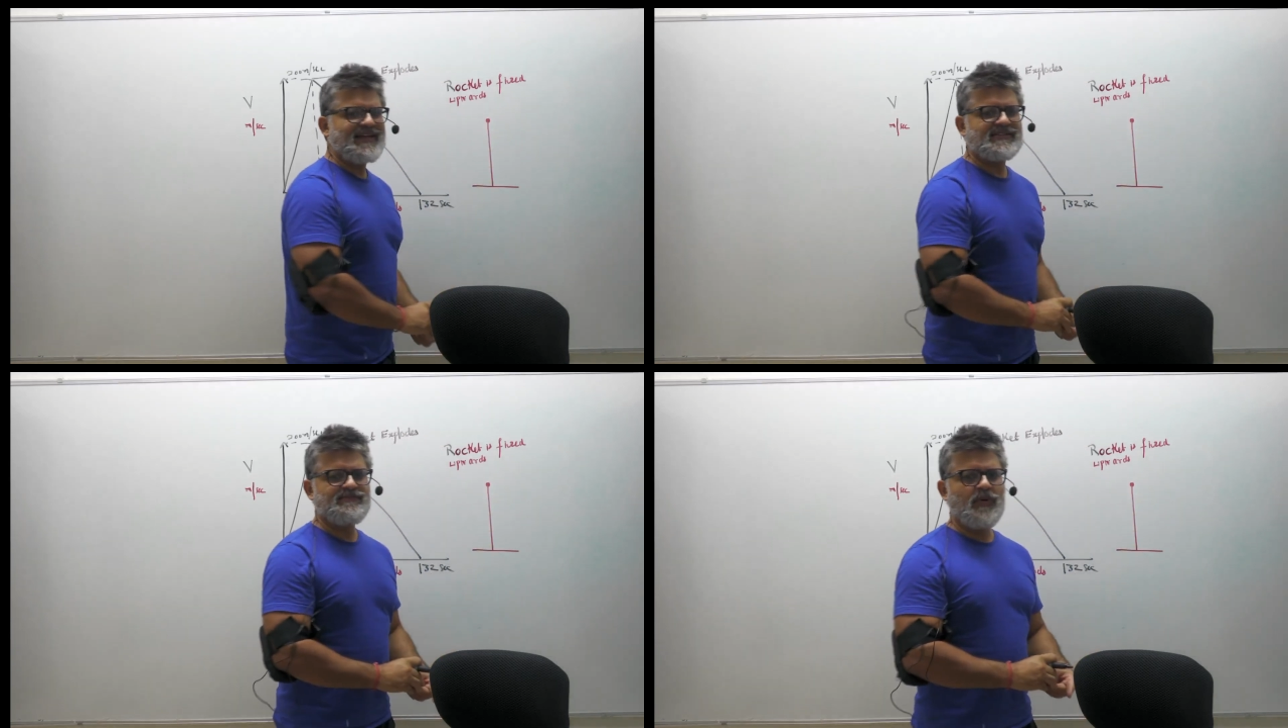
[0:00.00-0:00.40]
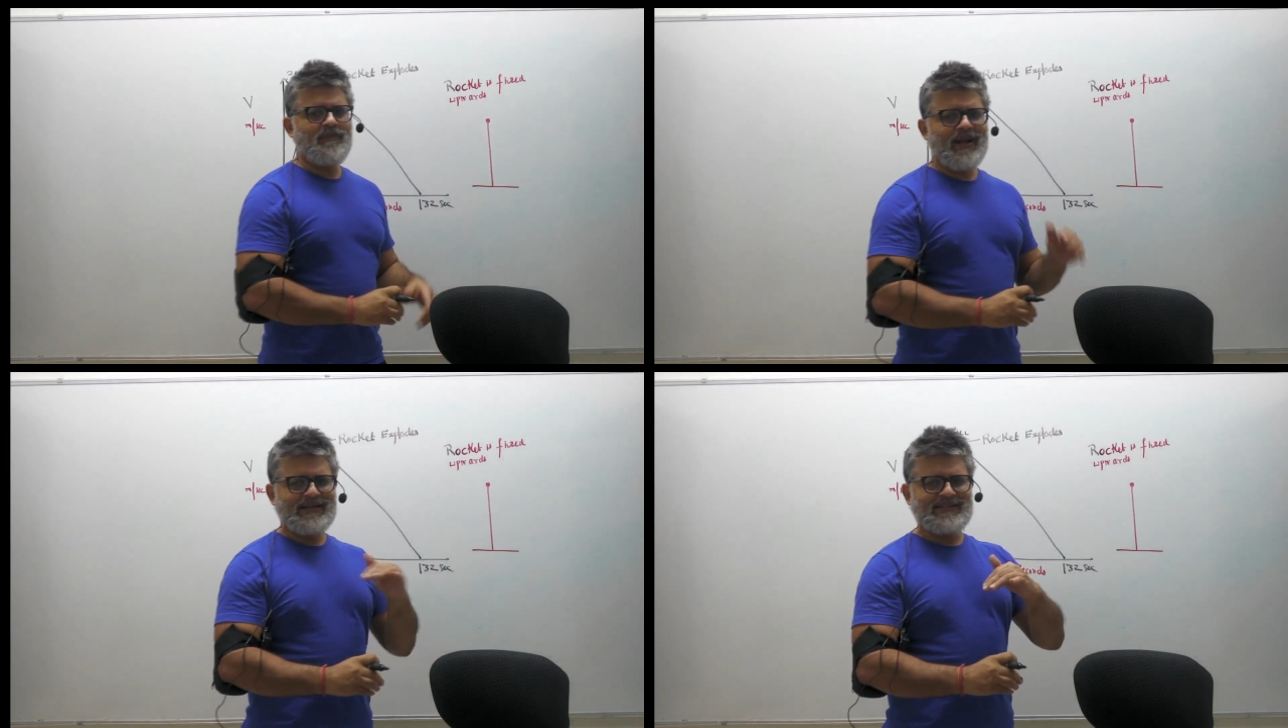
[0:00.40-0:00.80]

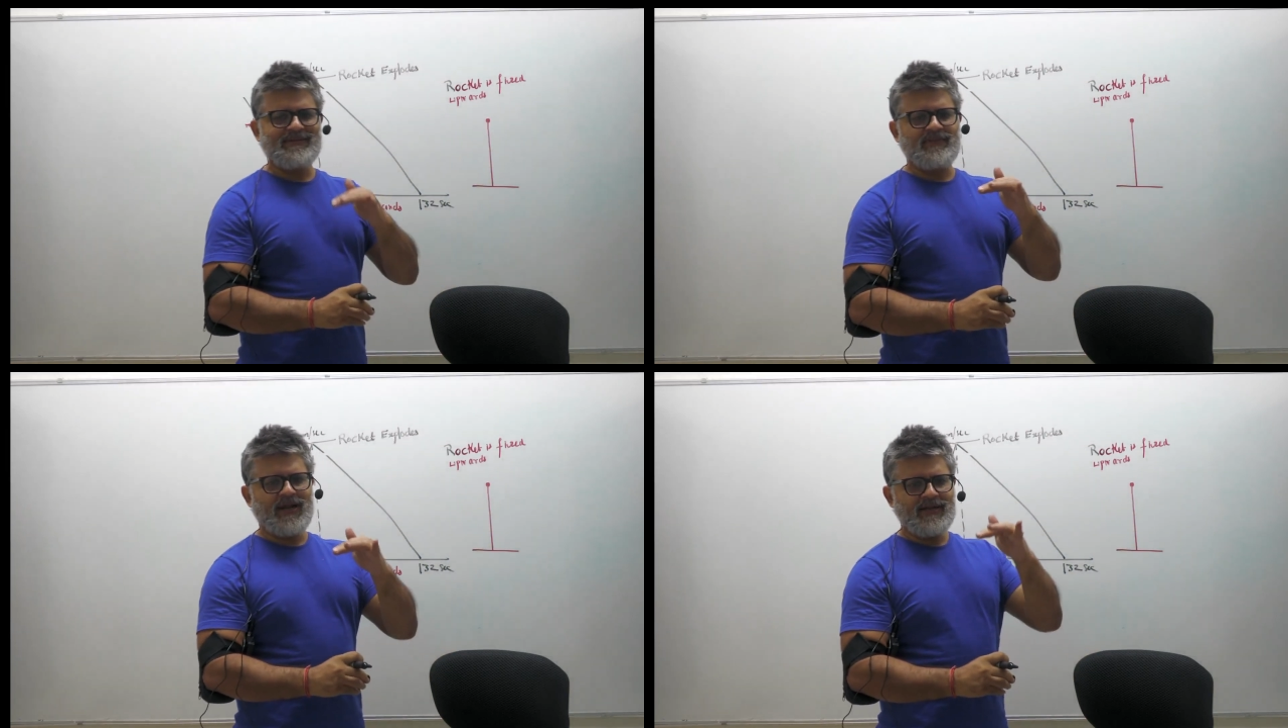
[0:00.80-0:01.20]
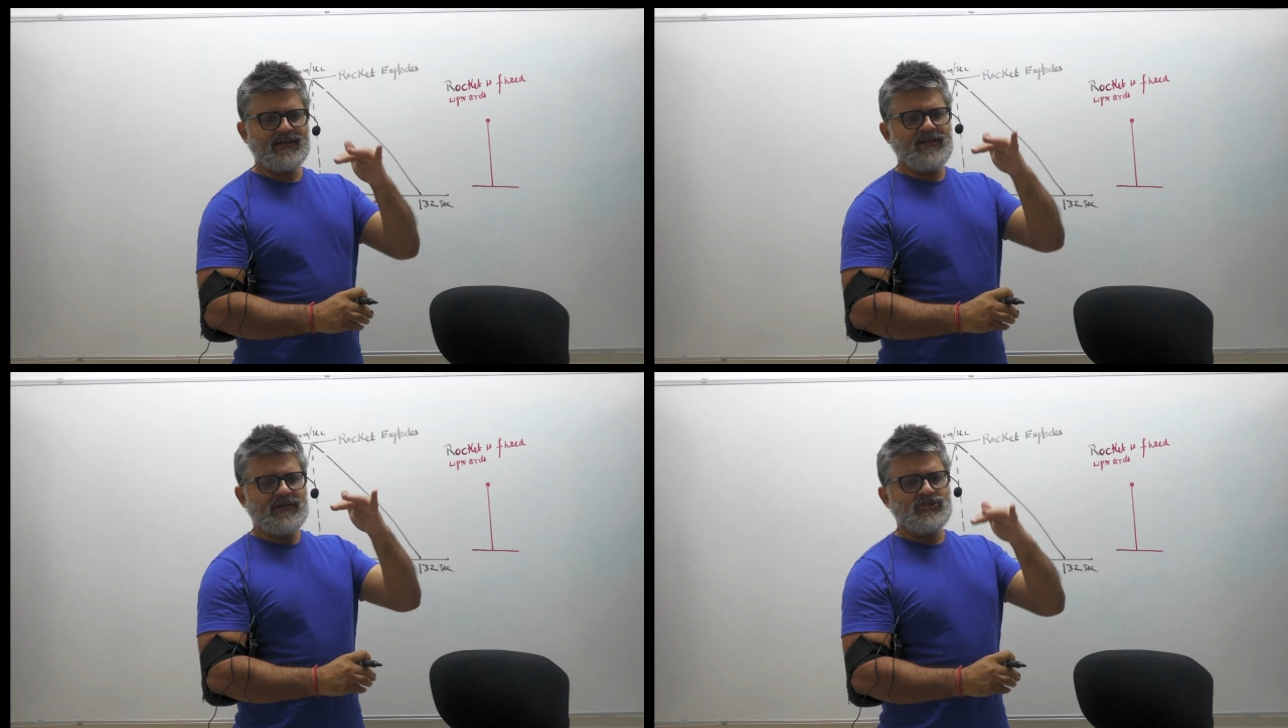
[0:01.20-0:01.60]
momentum, right?
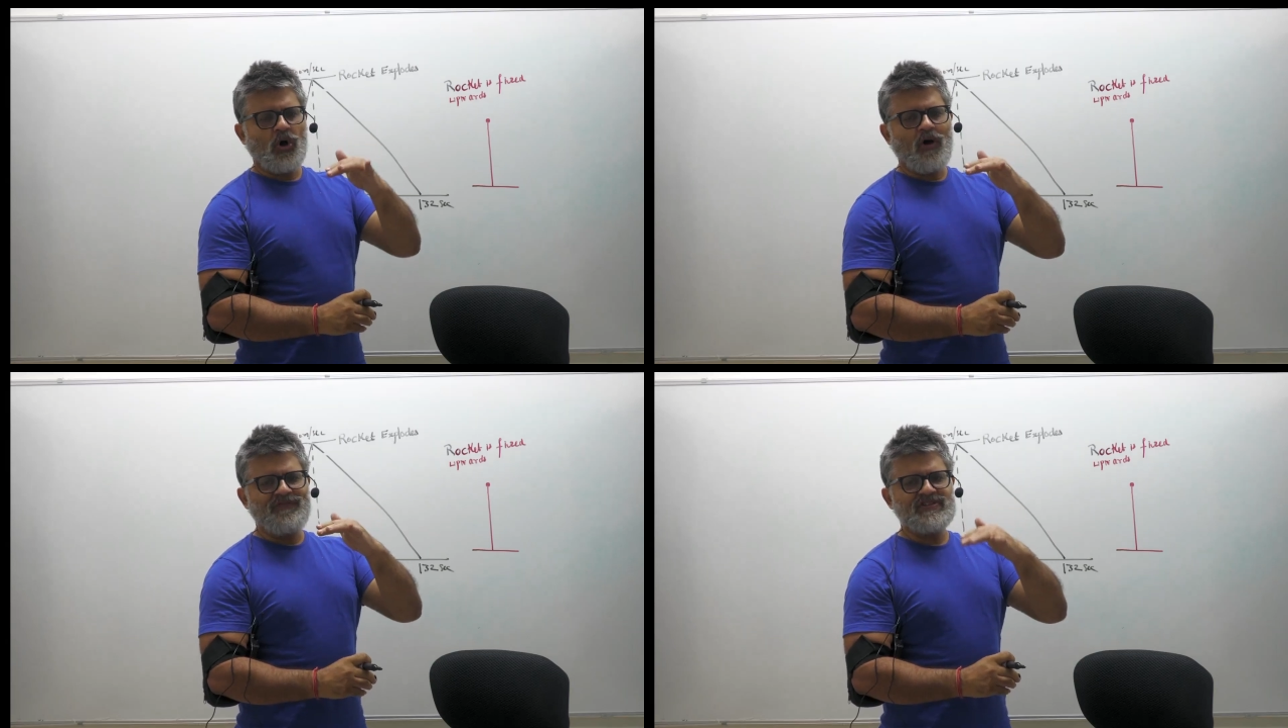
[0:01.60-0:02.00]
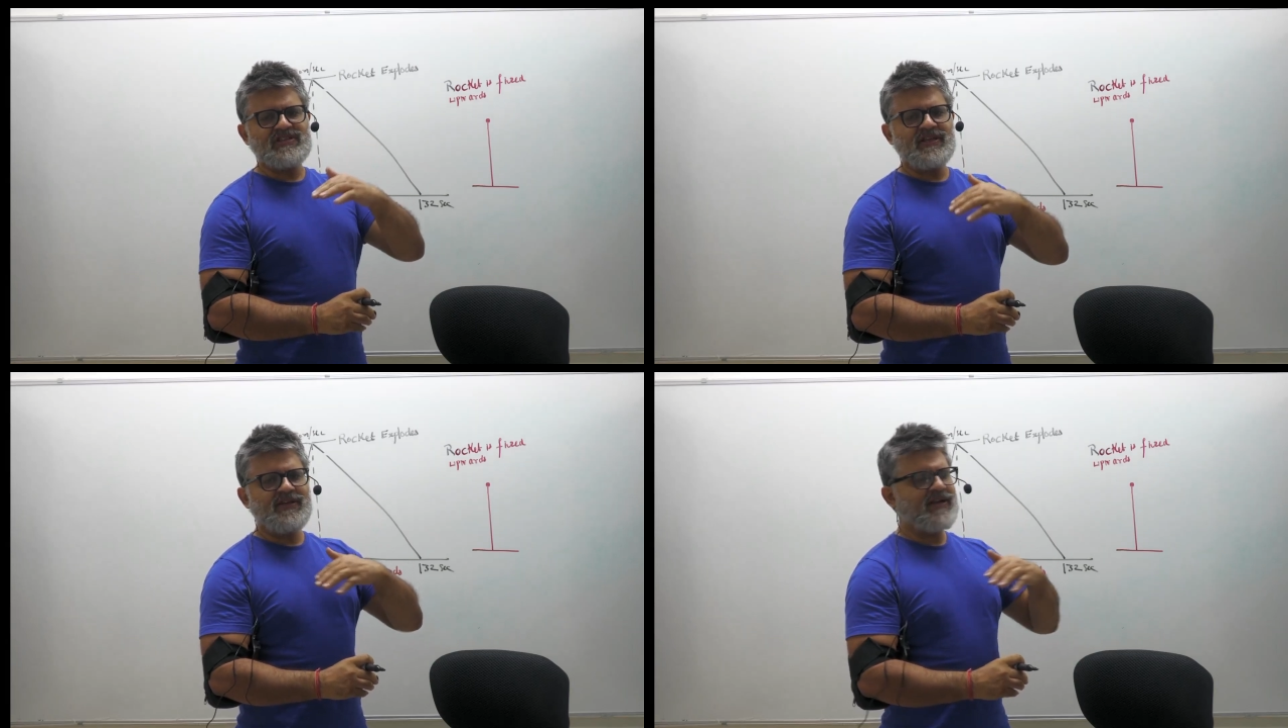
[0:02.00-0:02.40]
So obviously it